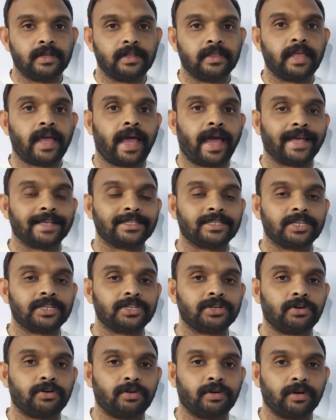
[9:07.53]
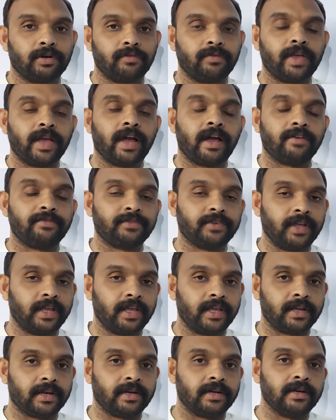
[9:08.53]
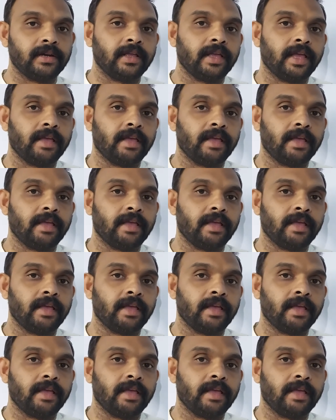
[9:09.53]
the acetone, we have taken